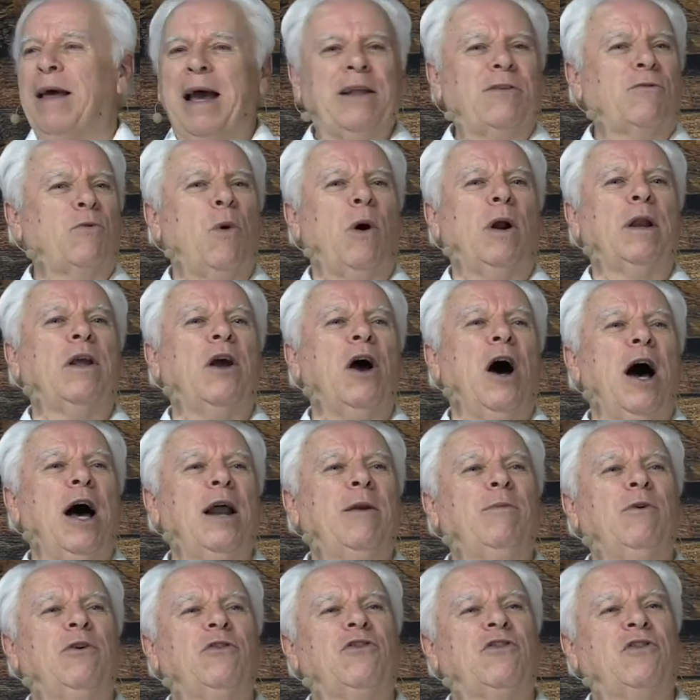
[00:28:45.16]
That's what
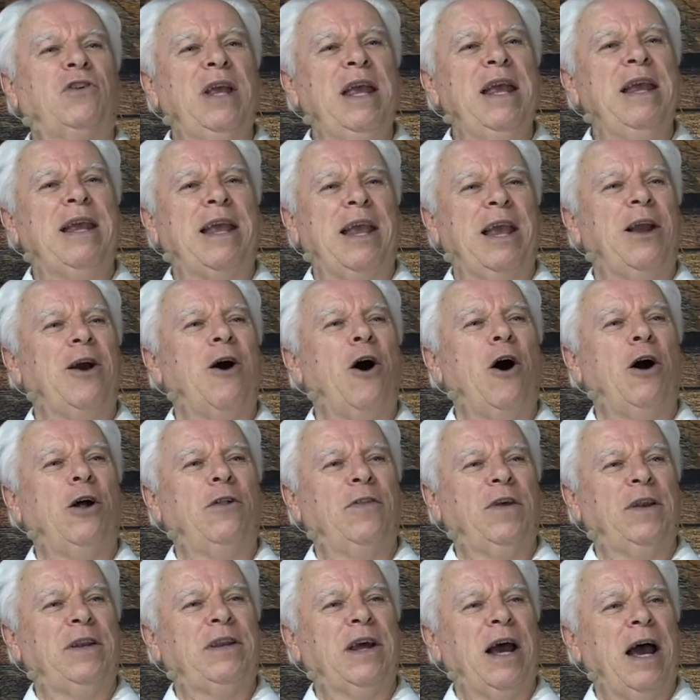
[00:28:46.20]
God was seeking all
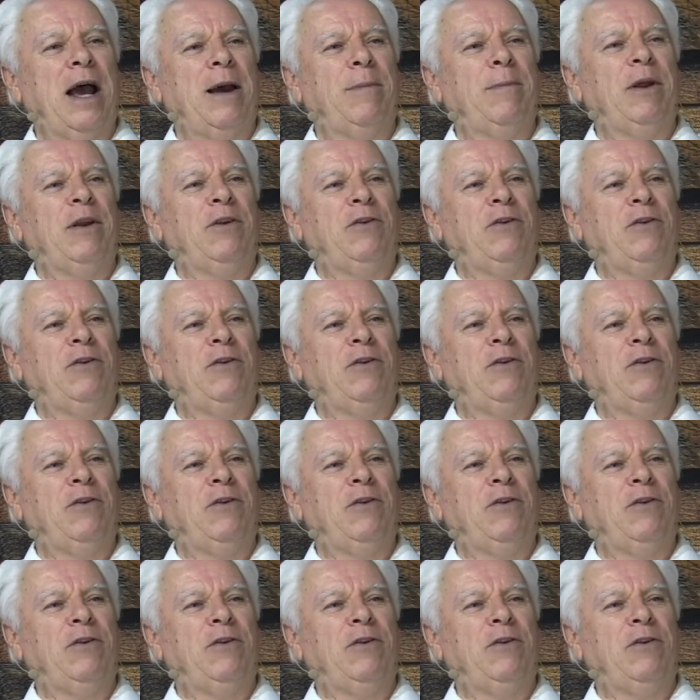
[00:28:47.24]
the time